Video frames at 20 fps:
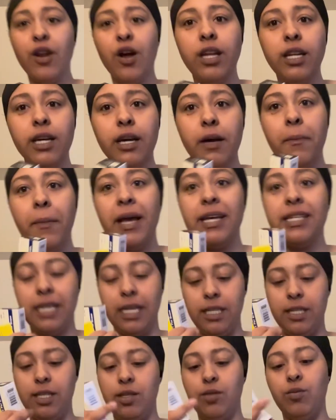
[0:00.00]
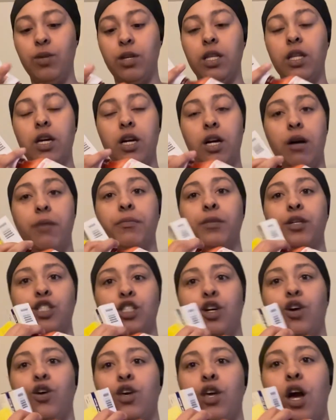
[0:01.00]
Look a mess. I just wanted to come and
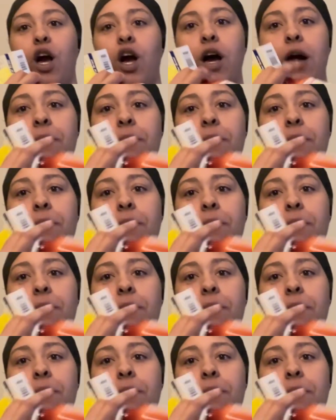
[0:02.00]
show y'all.